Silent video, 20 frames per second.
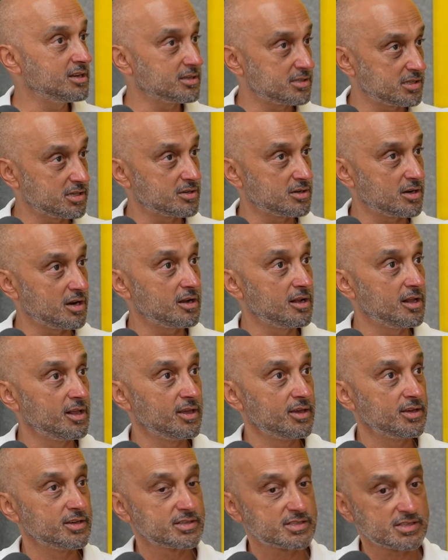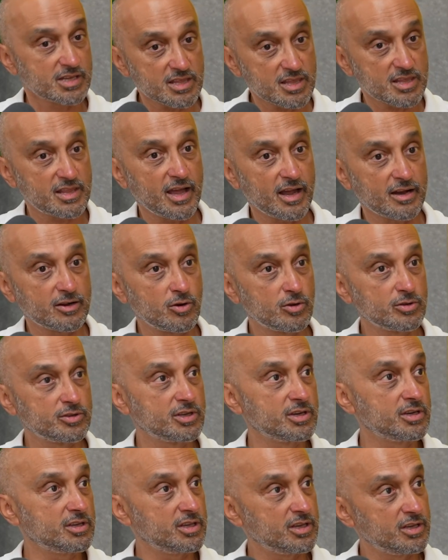et cetera, such that
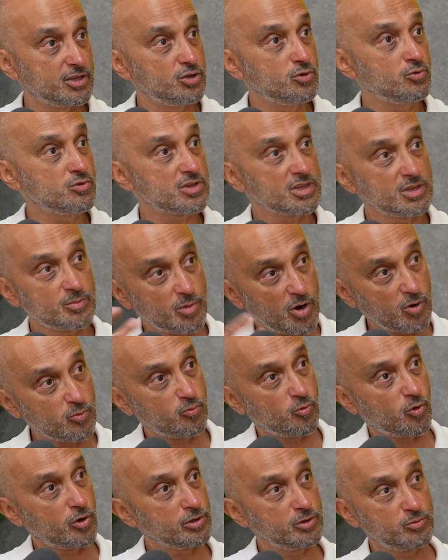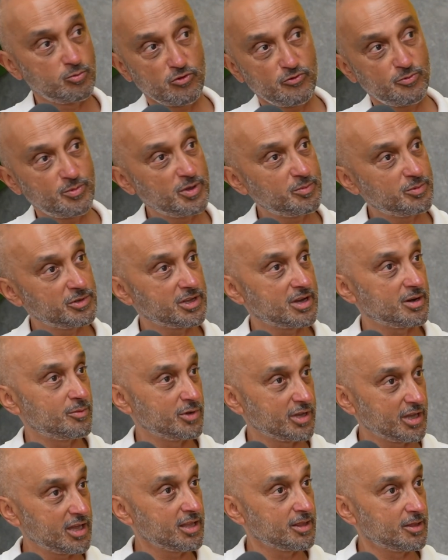the huge inbound volume of people
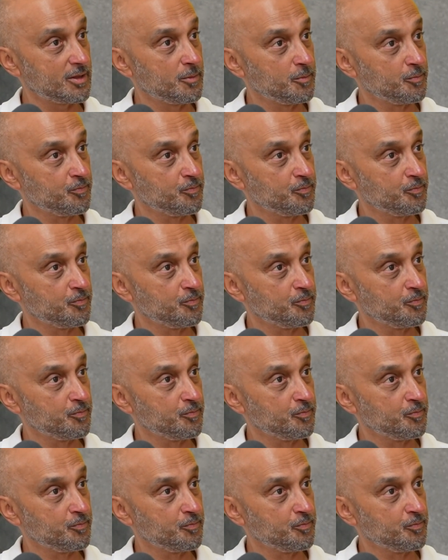coming in